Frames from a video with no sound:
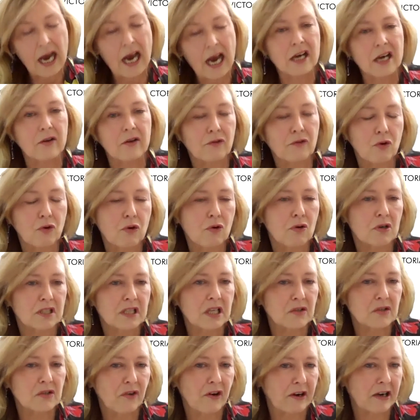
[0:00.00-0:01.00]
And of
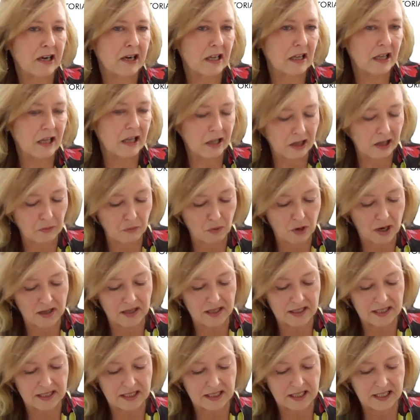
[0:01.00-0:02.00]
course, it's very clear that one
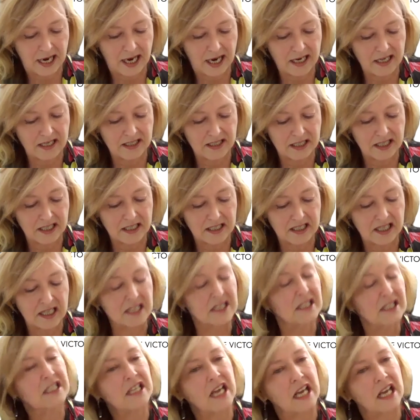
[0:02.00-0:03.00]
of the standards is
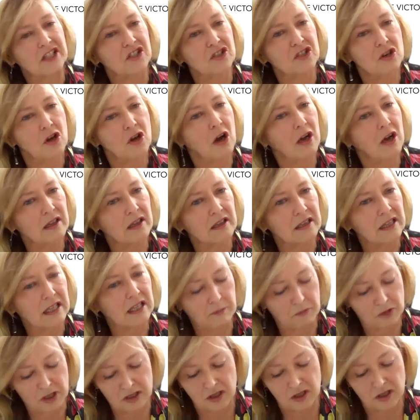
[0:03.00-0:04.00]
this does not
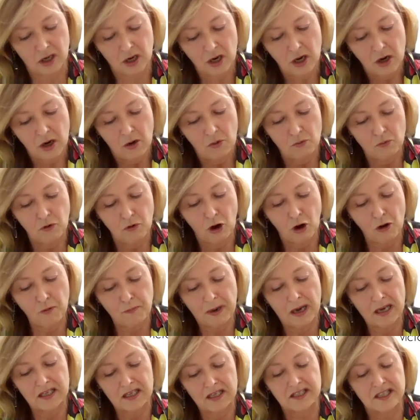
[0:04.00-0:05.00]
limit
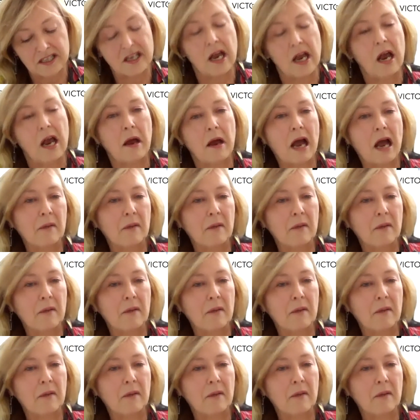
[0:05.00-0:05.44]
robust